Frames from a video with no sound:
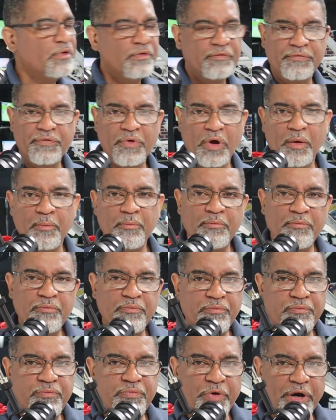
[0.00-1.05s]

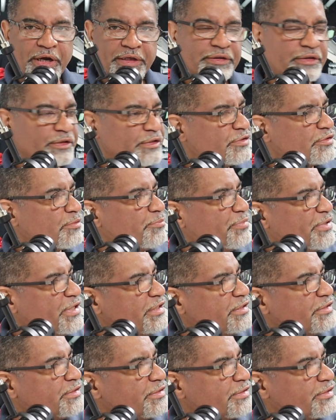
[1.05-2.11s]
From Brent is a
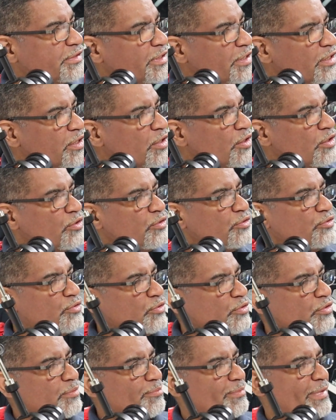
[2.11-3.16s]
Beast.
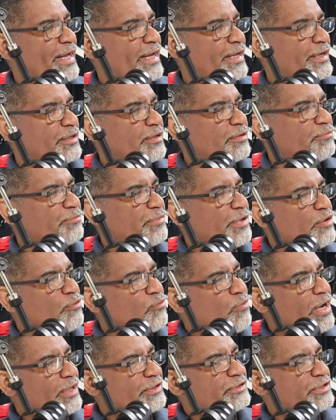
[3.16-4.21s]
You the man. Been
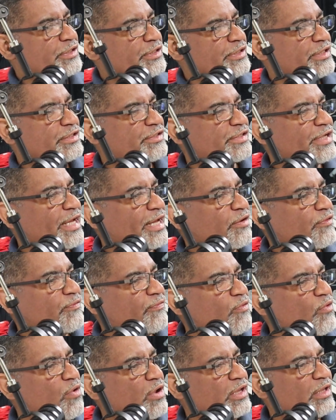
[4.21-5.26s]
watching this channel
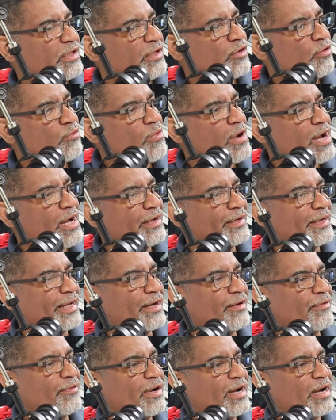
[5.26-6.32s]
for a little while
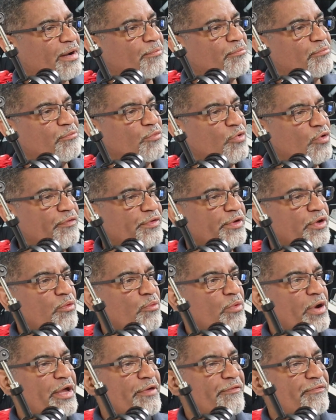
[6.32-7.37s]
now. I'm moving
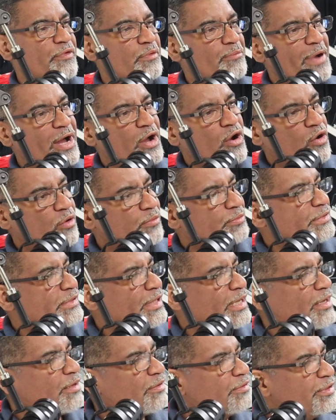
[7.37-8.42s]
away from my
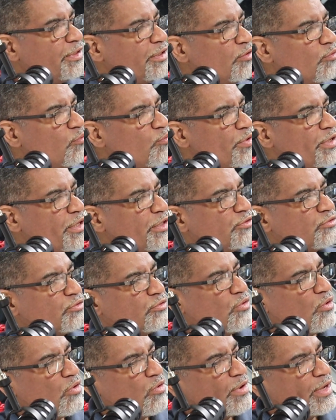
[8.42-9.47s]
hometown in a week to
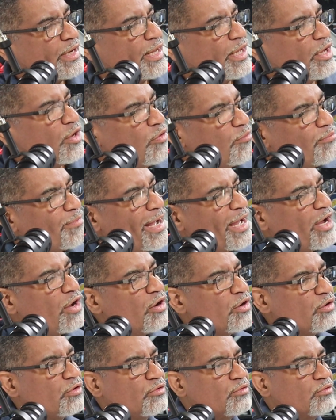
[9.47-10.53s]
go and help my
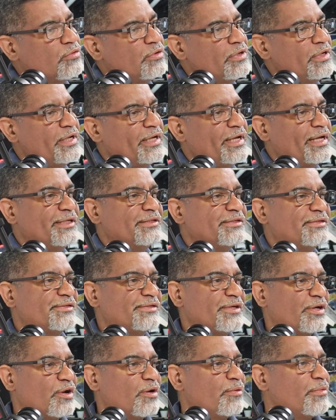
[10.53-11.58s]
uncle and
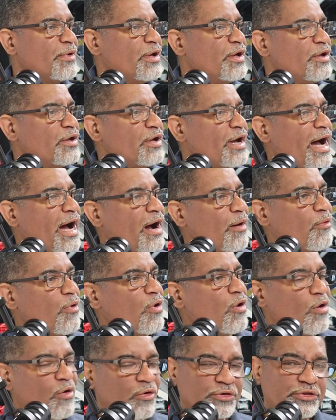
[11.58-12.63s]
set up
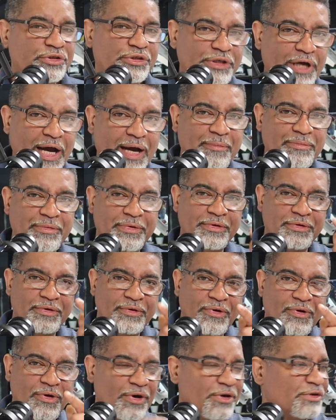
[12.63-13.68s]
our own shop.
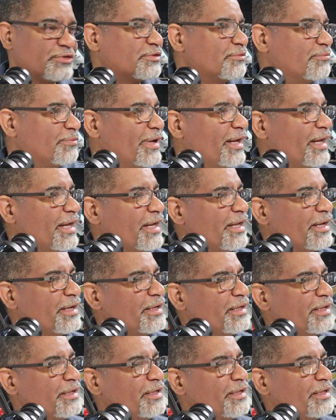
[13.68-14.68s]
Awesome, man.